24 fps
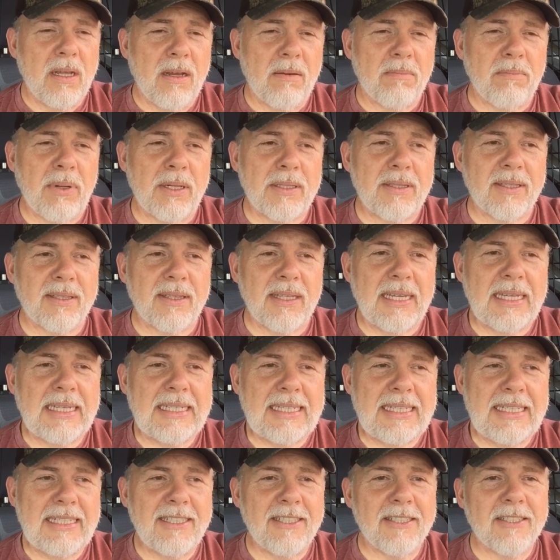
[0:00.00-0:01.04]
But the thing
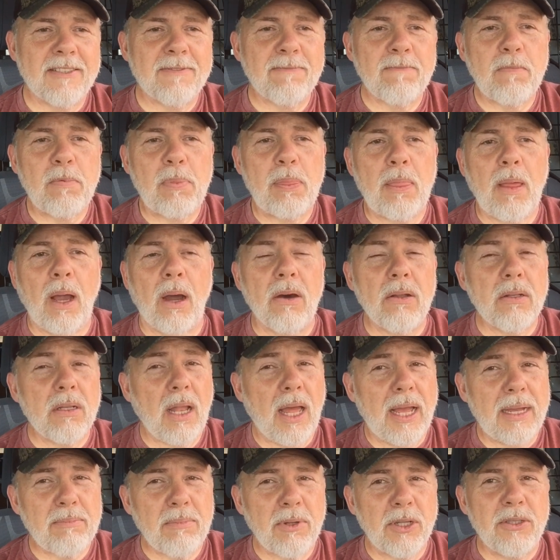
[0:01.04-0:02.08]
is,
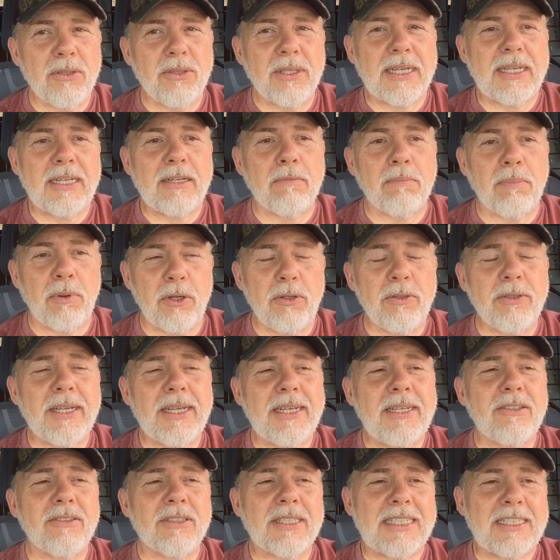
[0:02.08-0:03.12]
unlike bluegill,
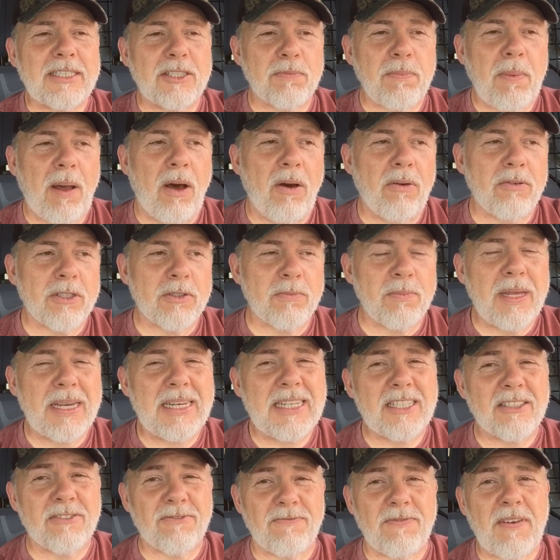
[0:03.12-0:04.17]
bluegill can spawn as
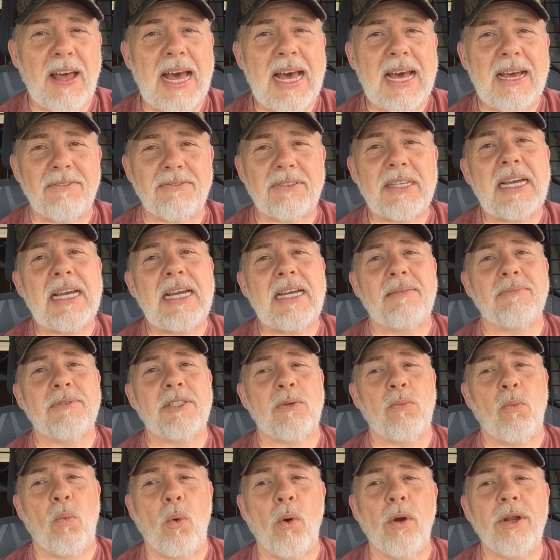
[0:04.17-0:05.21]
many as five times
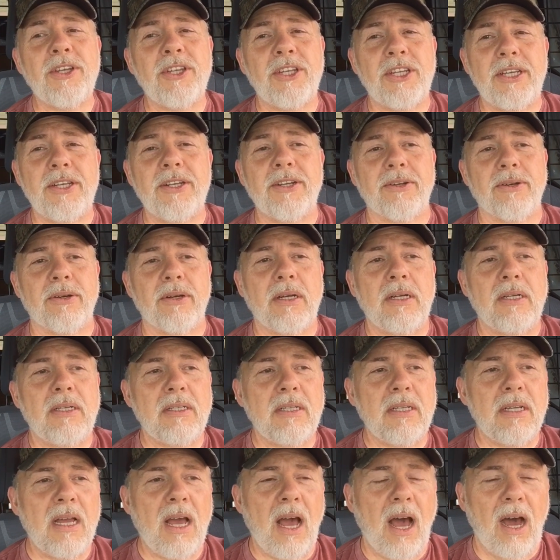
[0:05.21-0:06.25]
in one year.
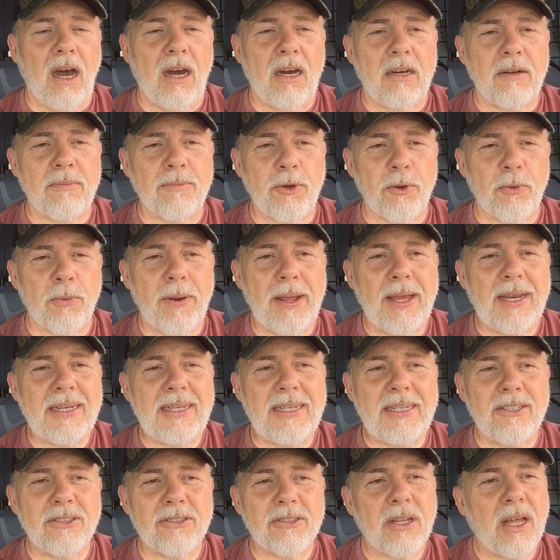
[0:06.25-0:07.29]
Um, your red
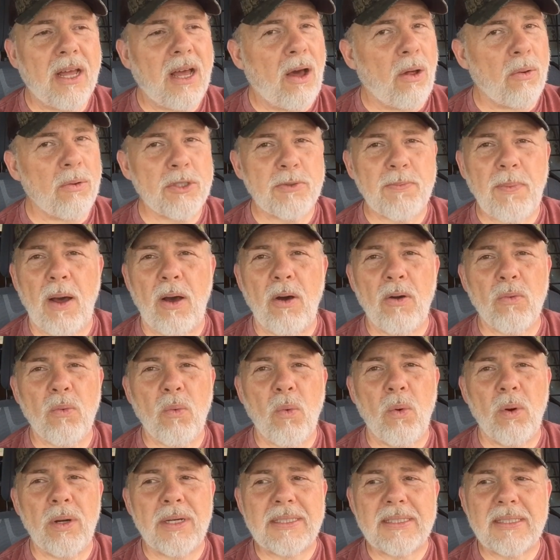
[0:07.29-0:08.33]
ears only spawn
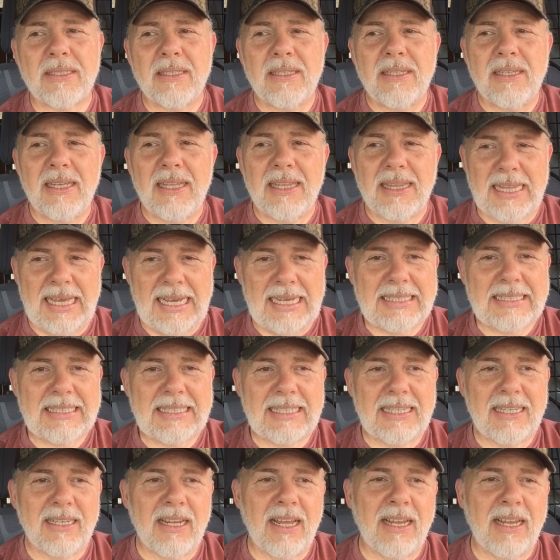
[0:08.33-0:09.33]
once. That's it.